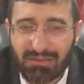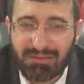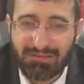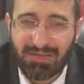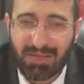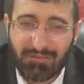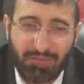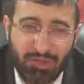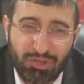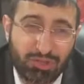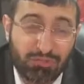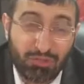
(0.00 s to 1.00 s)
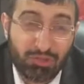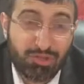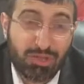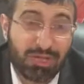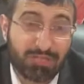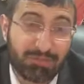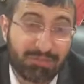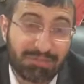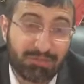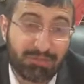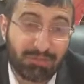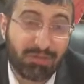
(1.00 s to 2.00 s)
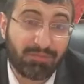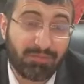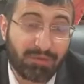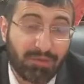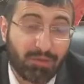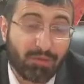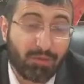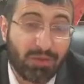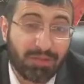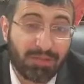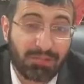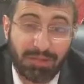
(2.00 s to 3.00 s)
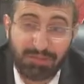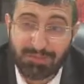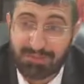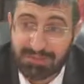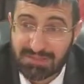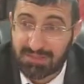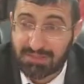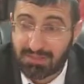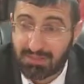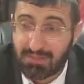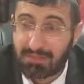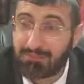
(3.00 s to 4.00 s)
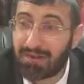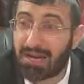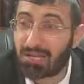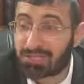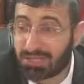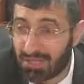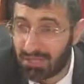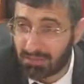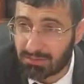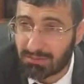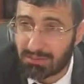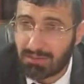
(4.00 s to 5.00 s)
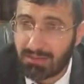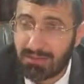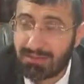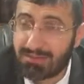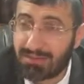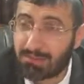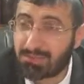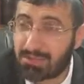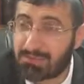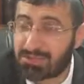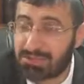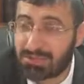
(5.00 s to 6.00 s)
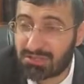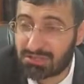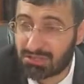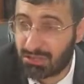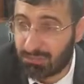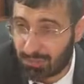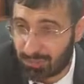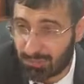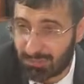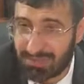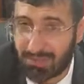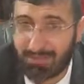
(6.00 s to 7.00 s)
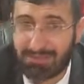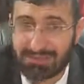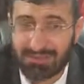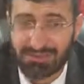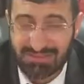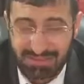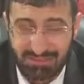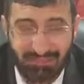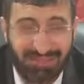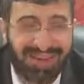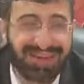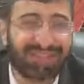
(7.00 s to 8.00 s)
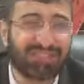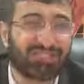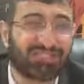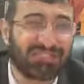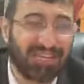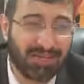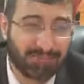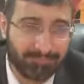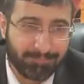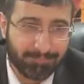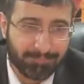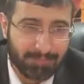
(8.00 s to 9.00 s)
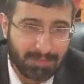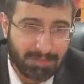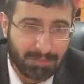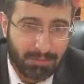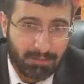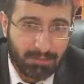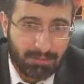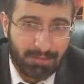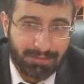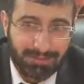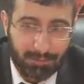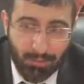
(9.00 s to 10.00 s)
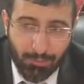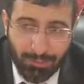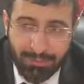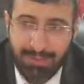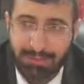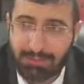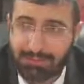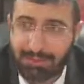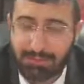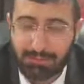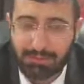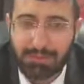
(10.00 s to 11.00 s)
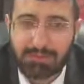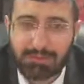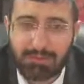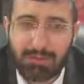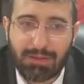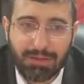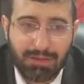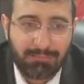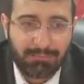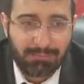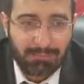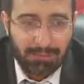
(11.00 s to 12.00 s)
not for sure, 100%. We don't have Kohanim 100%. Marshal. In Yam Shem Shlomo, Rabbi Yosef, Marashdam, they all bring that today's Kohanim,